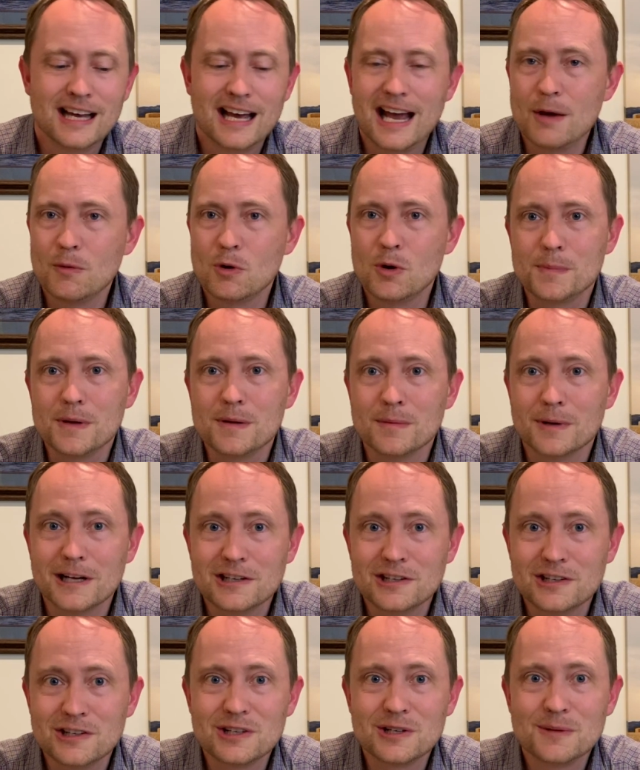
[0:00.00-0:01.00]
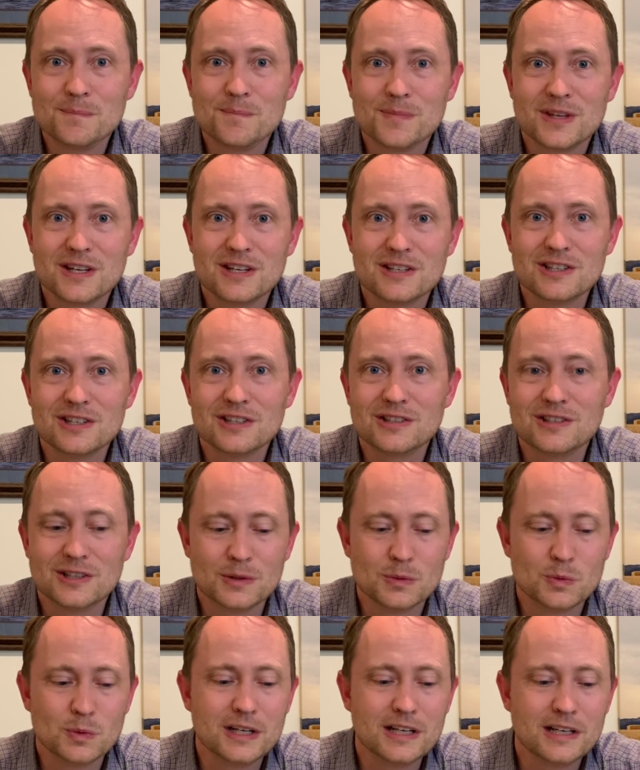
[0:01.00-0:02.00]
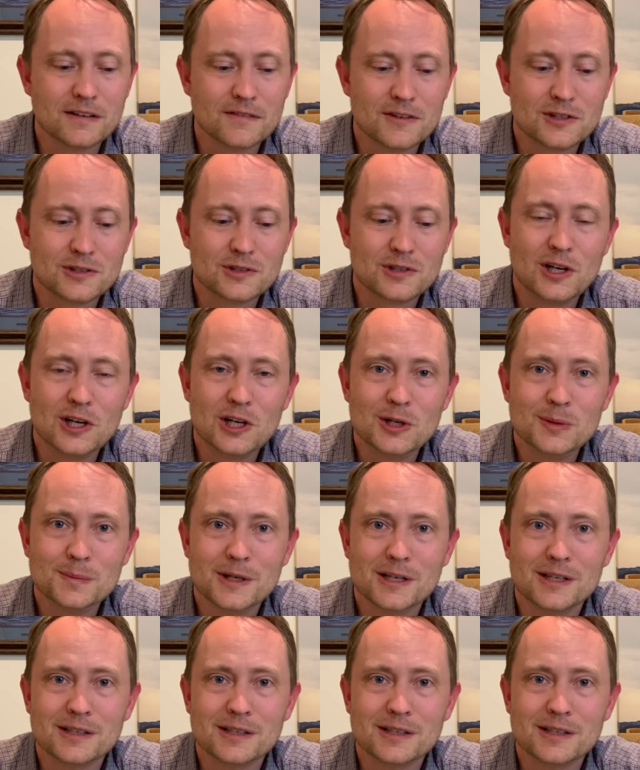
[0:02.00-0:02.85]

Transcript: That won't be much, just a reading of a psalm,